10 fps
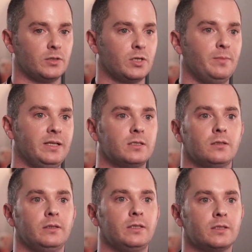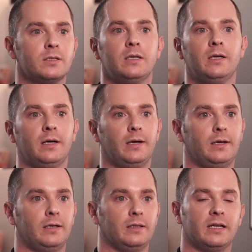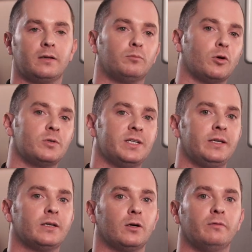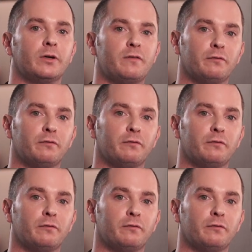some insulins uh, like Prozinc are very